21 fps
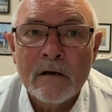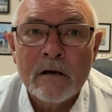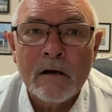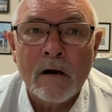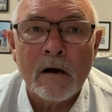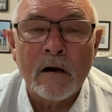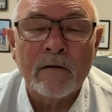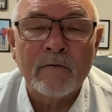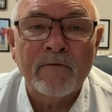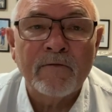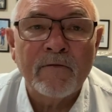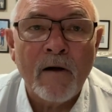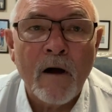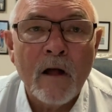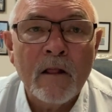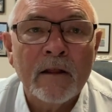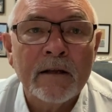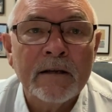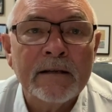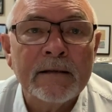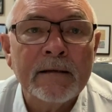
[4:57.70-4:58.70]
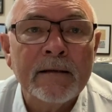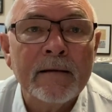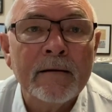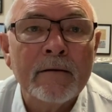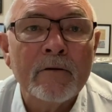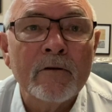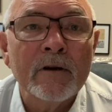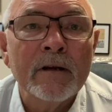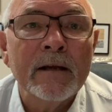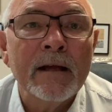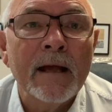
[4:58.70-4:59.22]
are
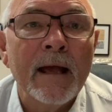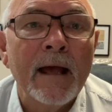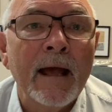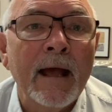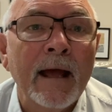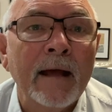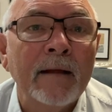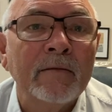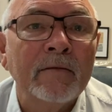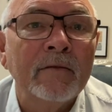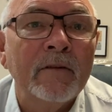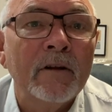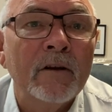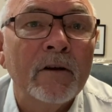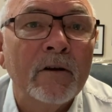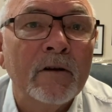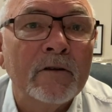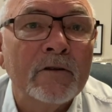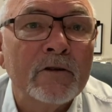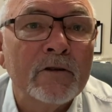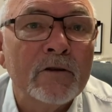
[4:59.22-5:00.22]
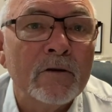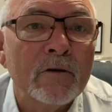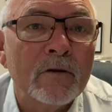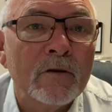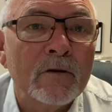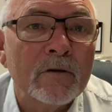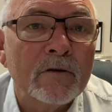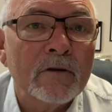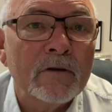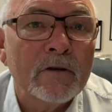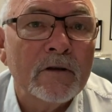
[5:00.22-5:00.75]
volunteering at their
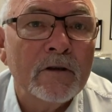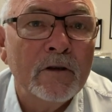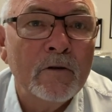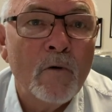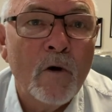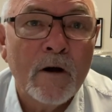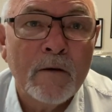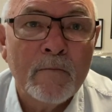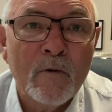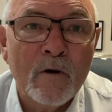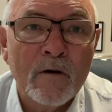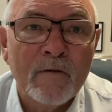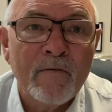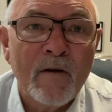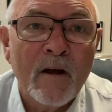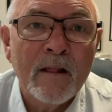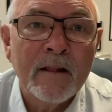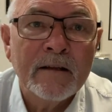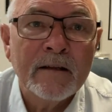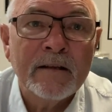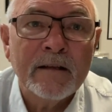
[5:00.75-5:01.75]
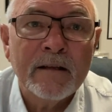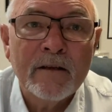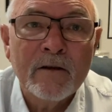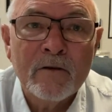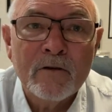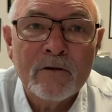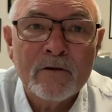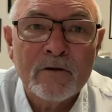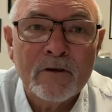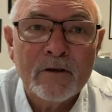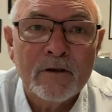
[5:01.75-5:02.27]
church. You want more
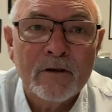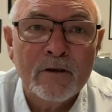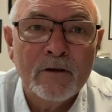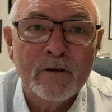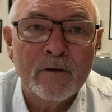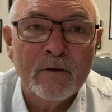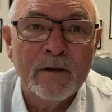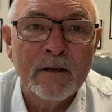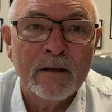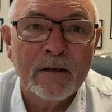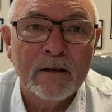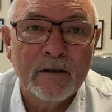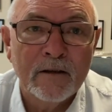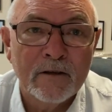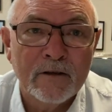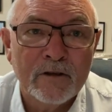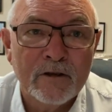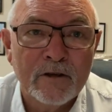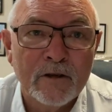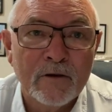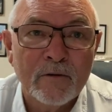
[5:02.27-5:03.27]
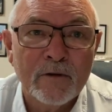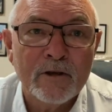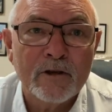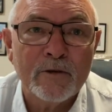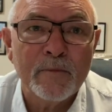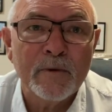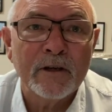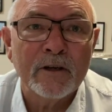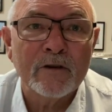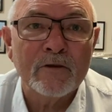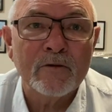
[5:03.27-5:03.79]
volunteers? You get a good children's
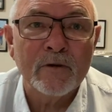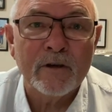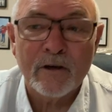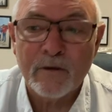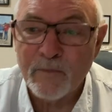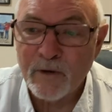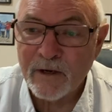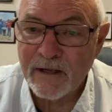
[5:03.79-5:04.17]
ministry. It'll bring